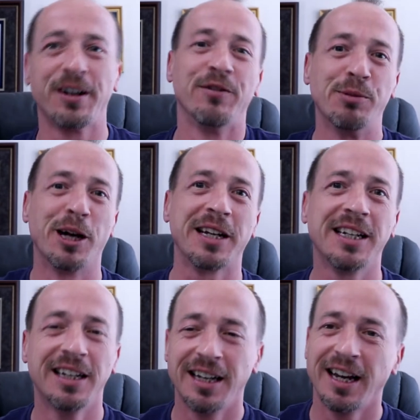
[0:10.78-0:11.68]

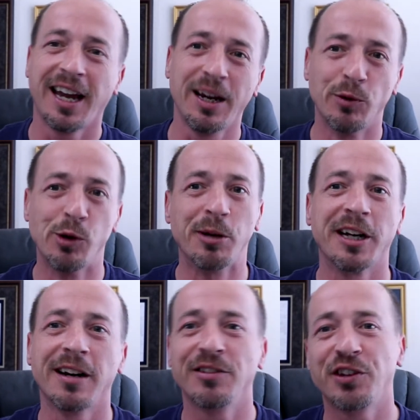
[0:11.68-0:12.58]
everybody? Hey, Ruben
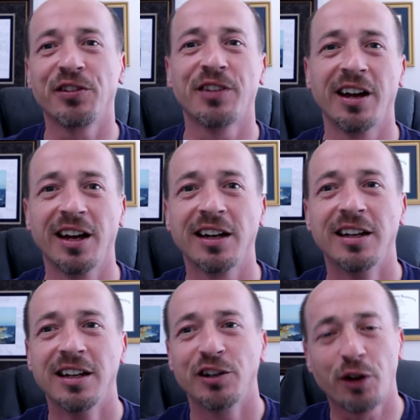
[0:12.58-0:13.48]
here, just
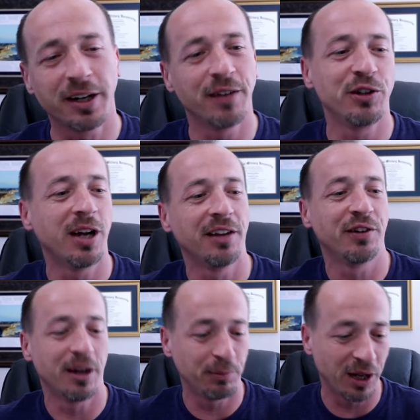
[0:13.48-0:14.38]
trying to give you guys an
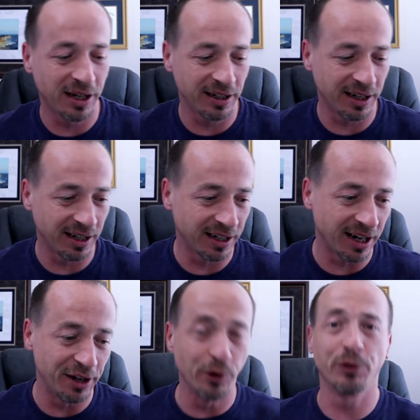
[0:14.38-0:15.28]
update. And I
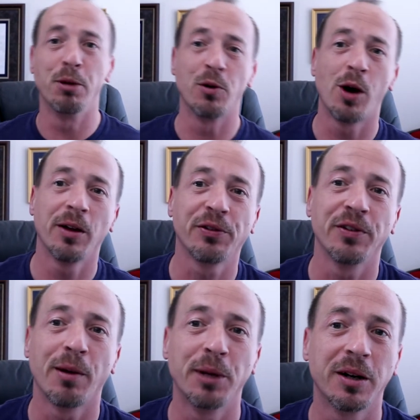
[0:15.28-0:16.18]
know it's been a while since
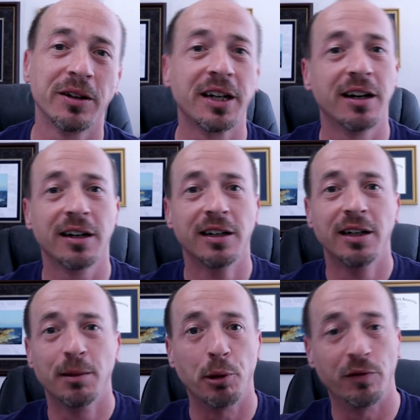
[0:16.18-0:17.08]
I've been on here
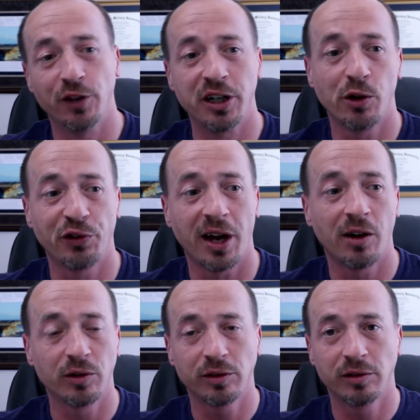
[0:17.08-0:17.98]
putting videos
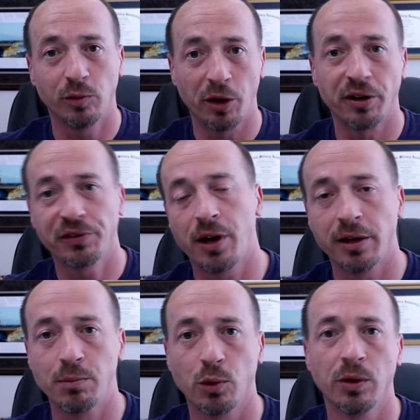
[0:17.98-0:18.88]
out, whether it's
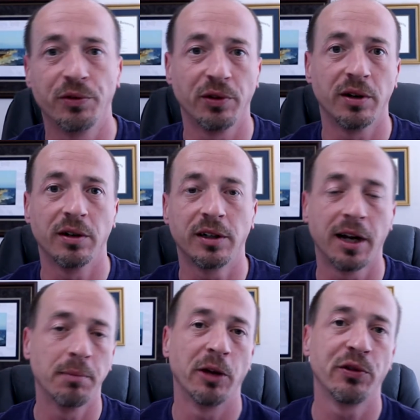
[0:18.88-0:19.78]
cutting boards or kind
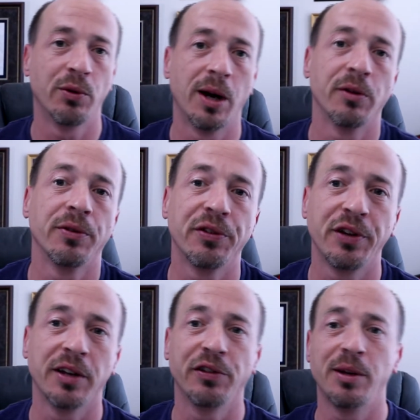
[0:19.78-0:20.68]
of messing around on the
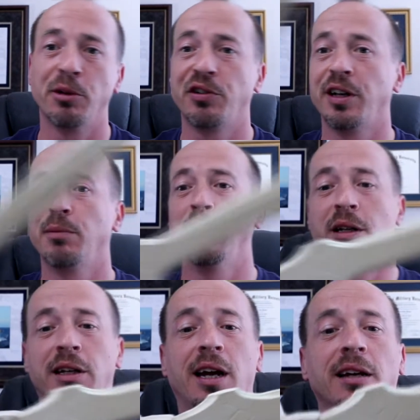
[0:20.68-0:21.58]
CNC machine.
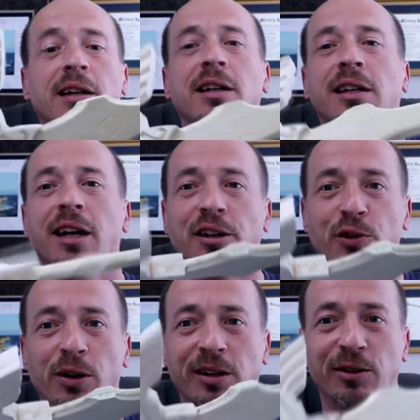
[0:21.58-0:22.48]
But yeah, kind of
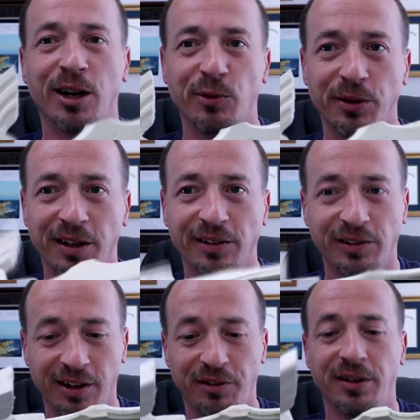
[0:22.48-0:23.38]
dorking around with this
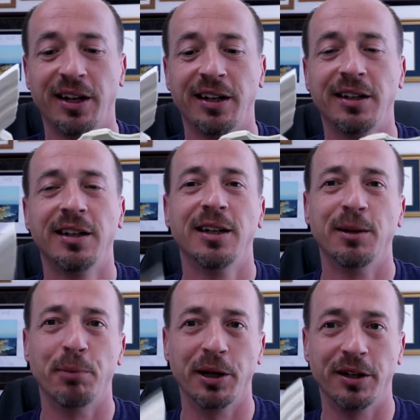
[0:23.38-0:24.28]
the other day.
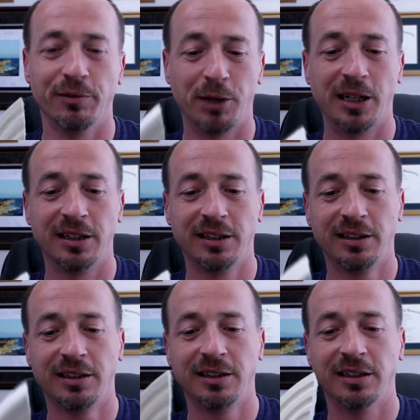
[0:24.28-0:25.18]
Buddy of mine
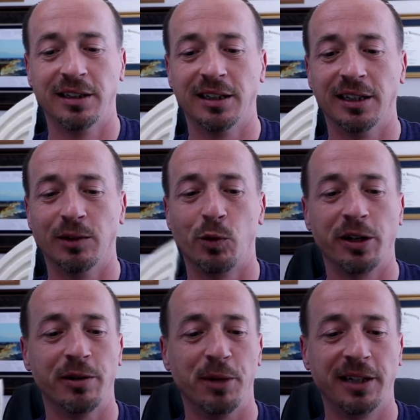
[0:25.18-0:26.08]

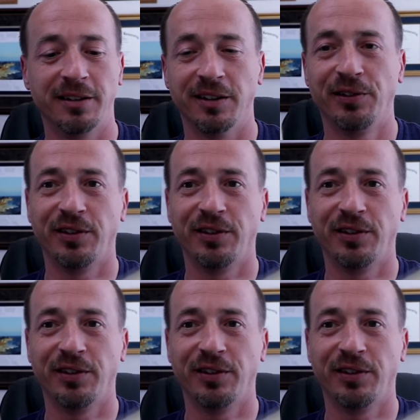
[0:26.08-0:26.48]
wanted to make this